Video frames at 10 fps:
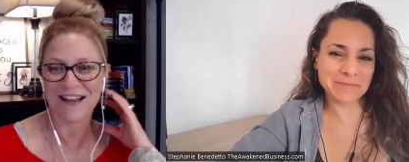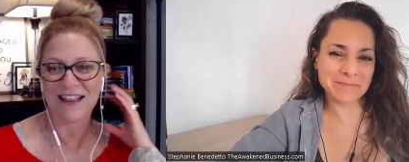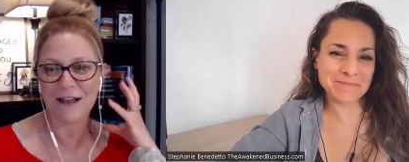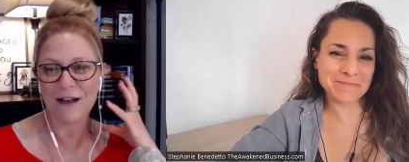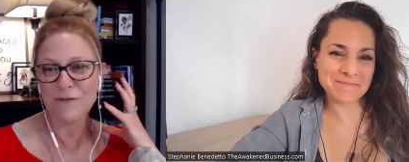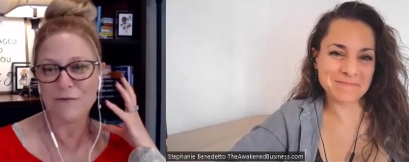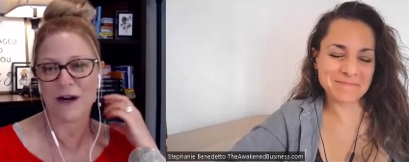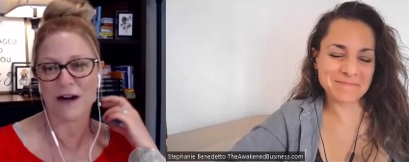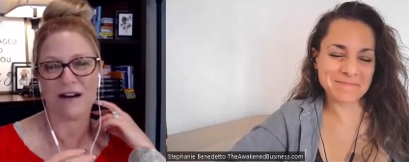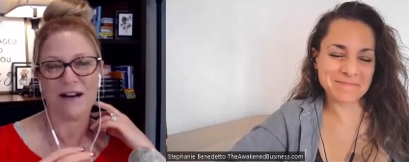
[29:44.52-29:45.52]
Speaker 1: I love
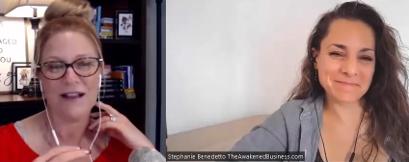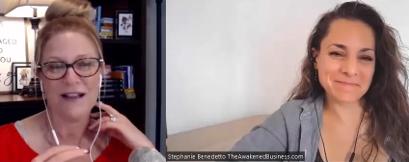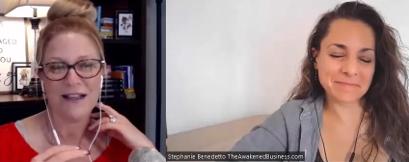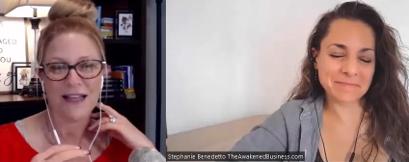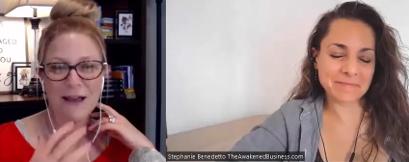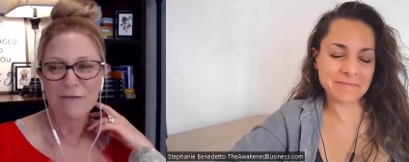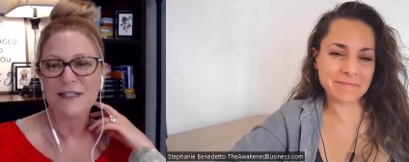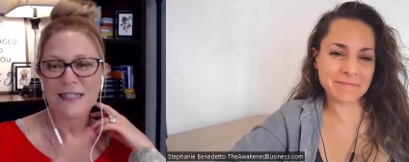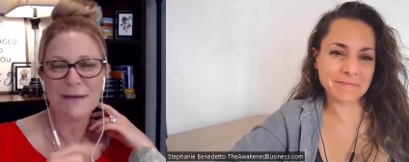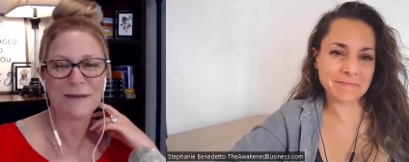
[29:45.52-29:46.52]
where every
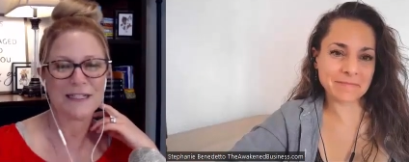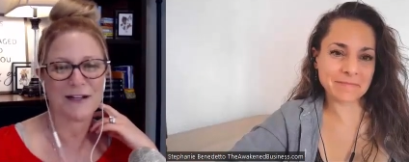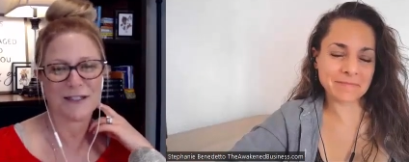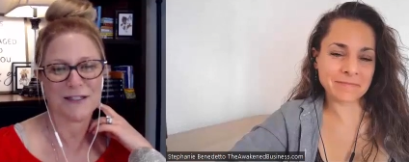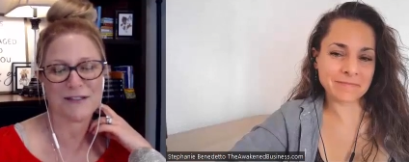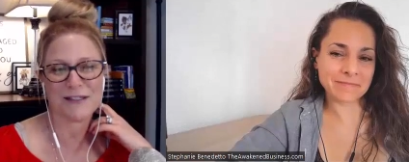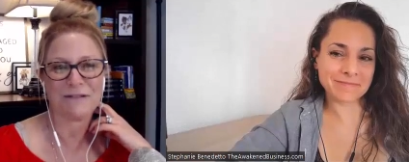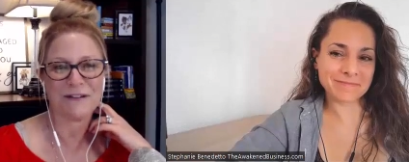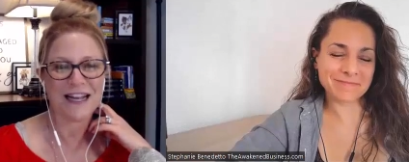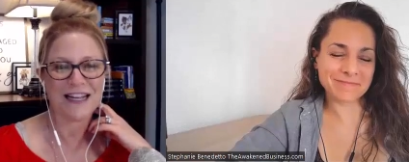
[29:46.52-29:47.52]
time I talk to you,
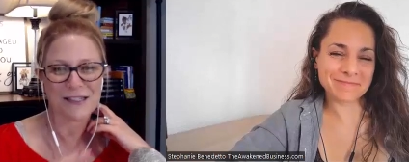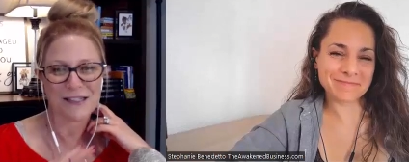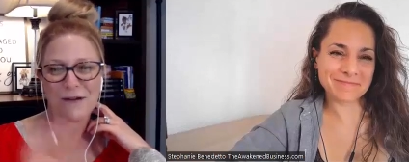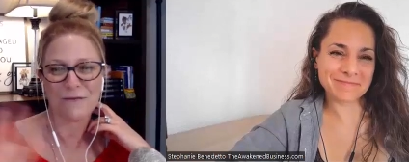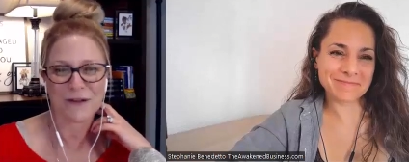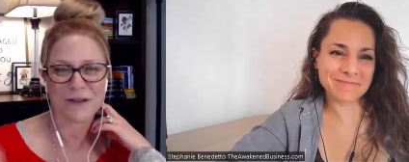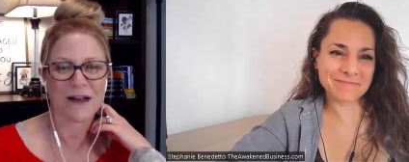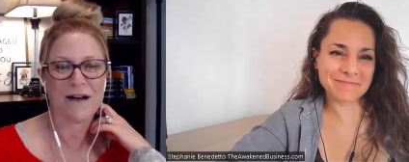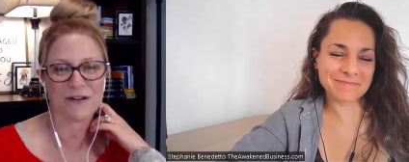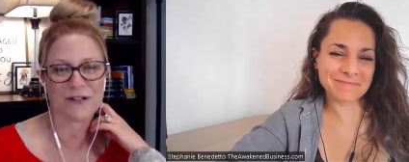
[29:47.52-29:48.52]
Stephanie, I just love where the
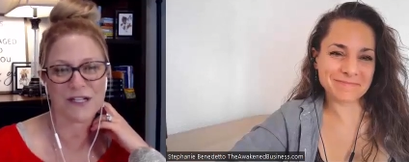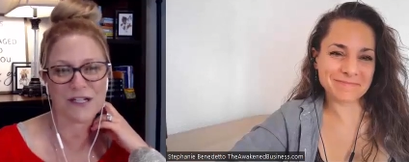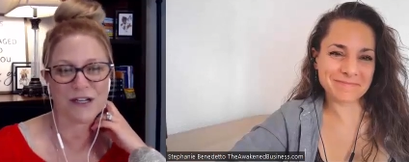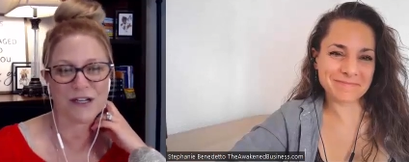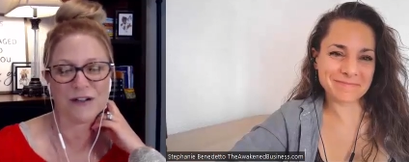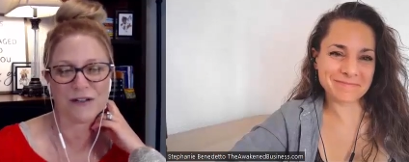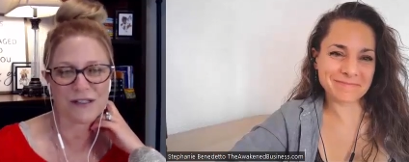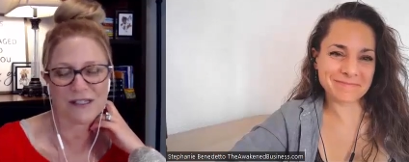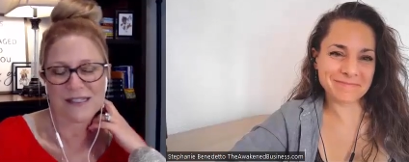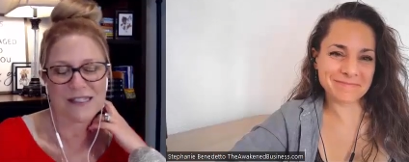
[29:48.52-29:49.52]
conversation goes
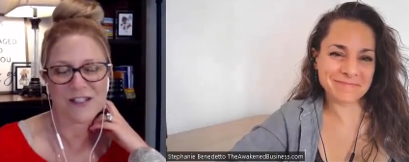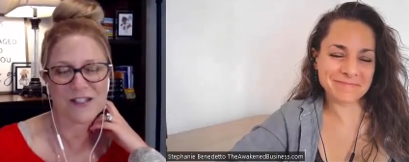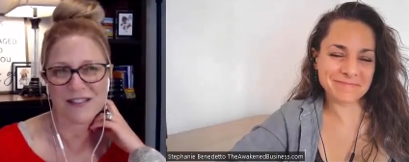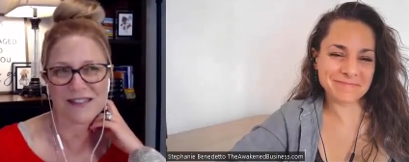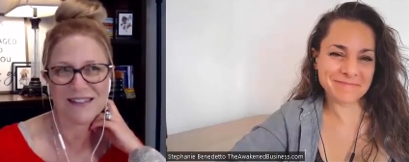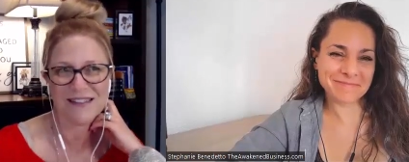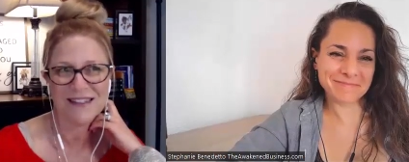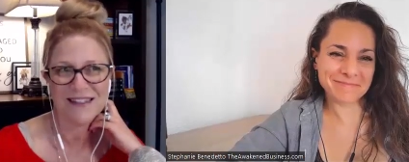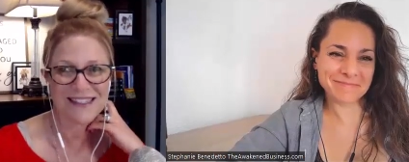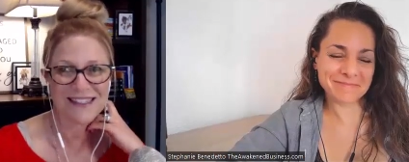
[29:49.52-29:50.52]
because it's just,
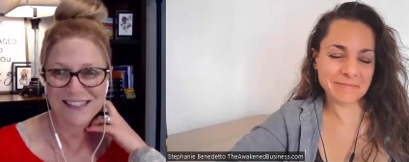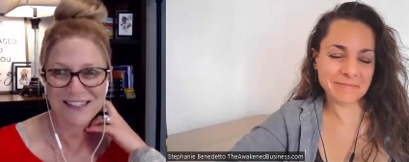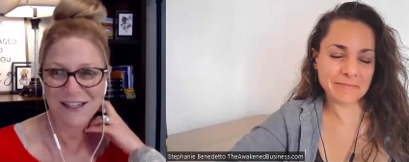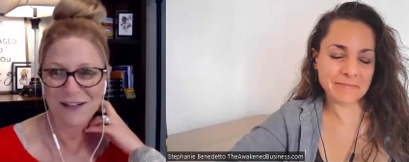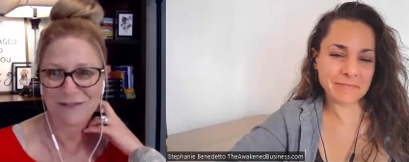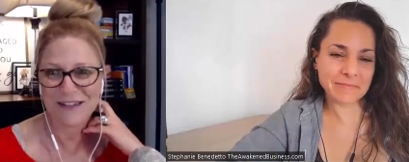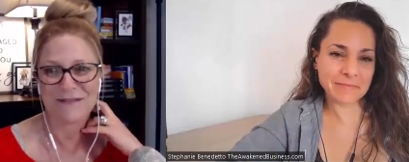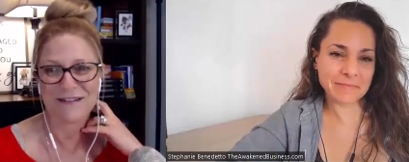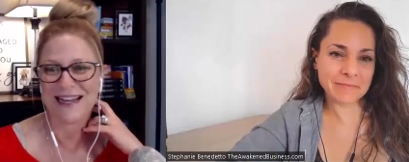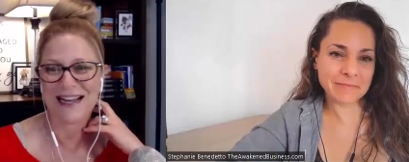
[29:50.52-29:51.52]
Speaker 2: it's such a gift
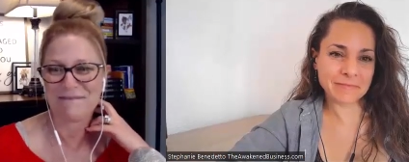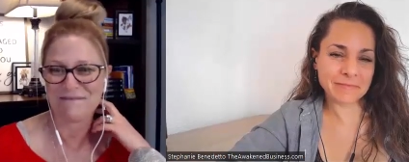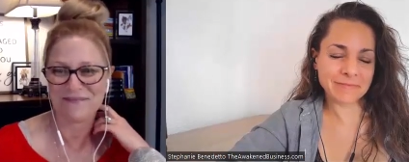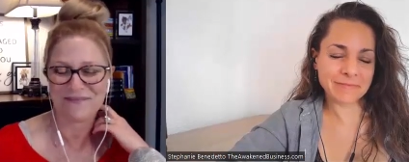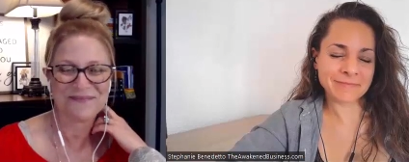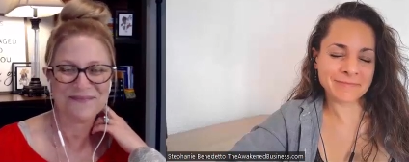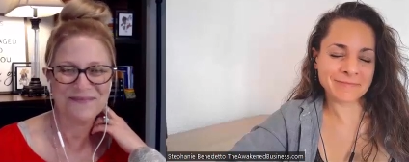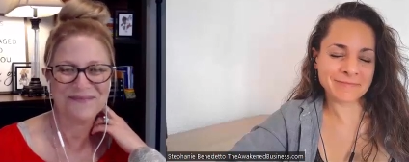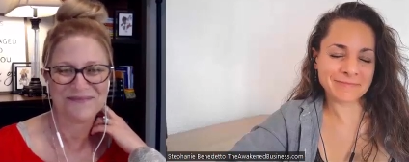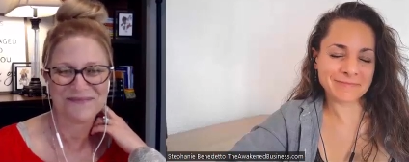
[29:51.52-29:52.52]
every time.
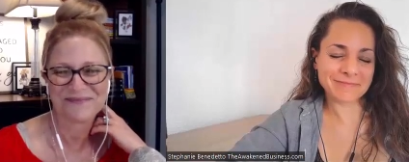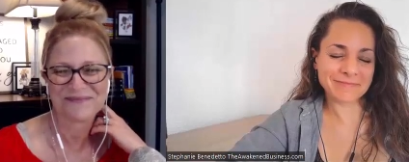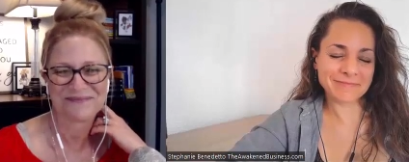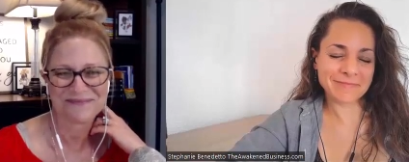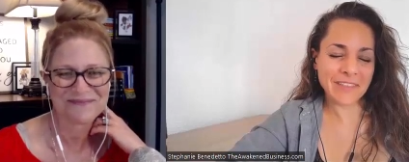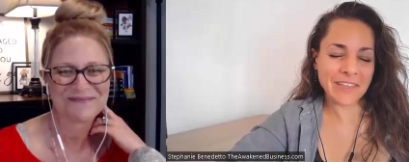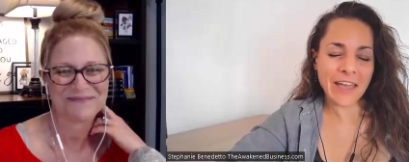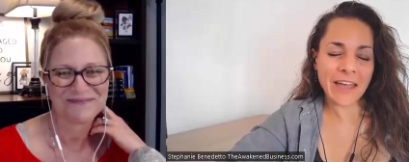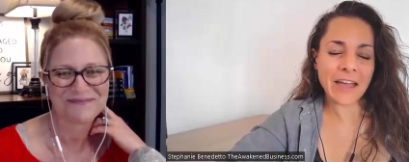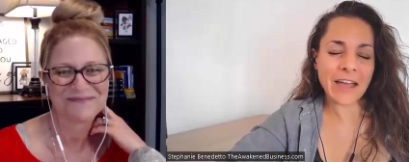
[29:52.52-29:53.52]
Mm.
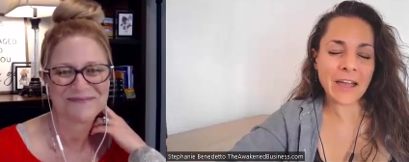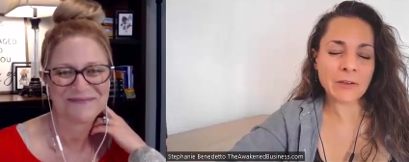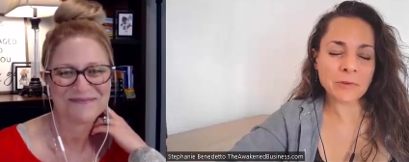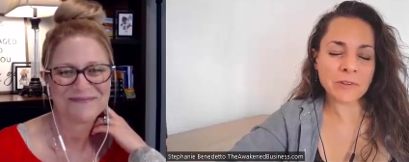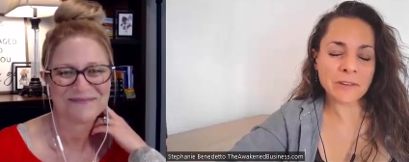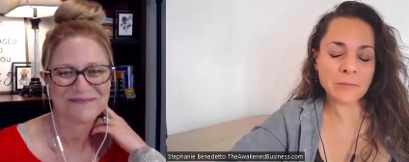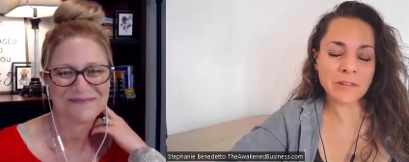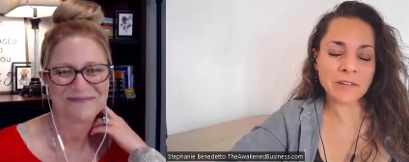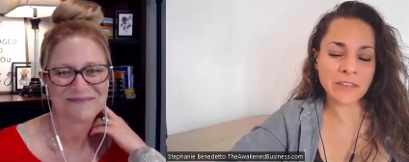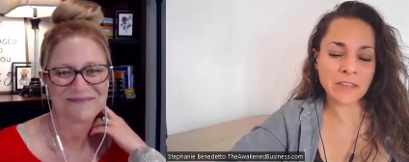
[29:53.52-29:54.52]
I really
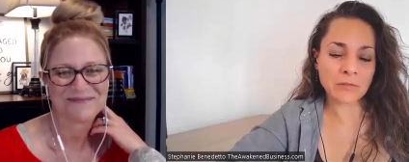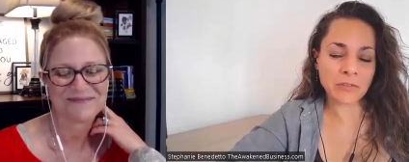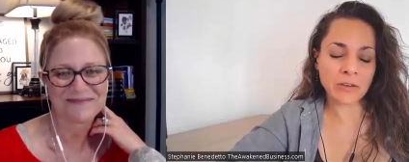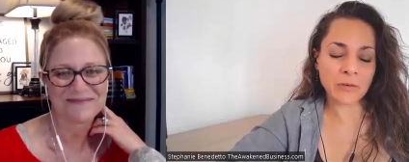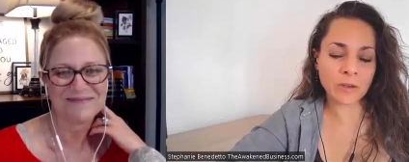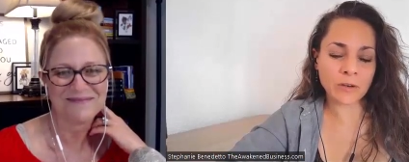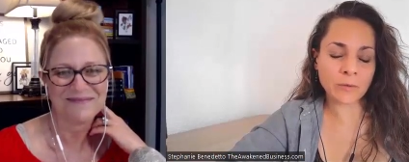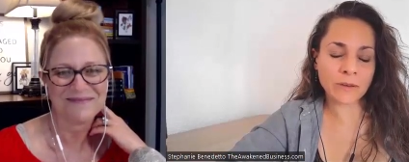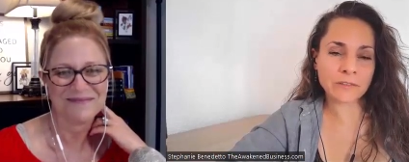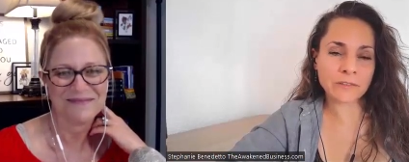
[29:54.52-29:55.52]
believe that
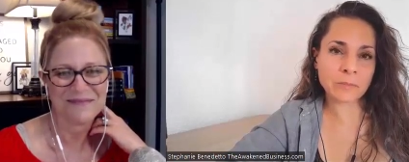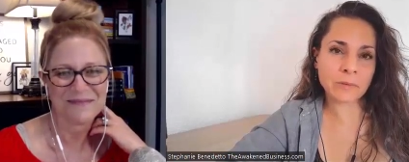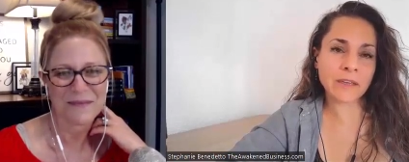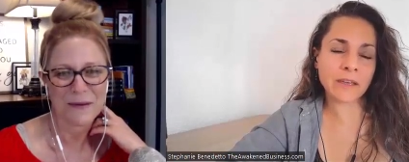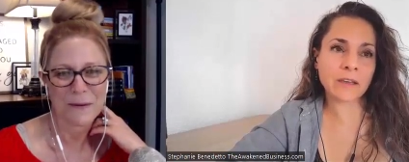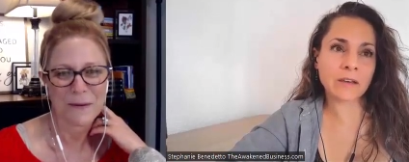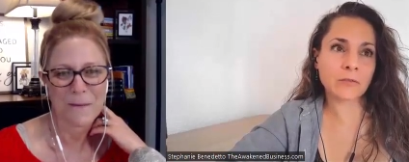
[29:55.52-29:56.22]
when we speak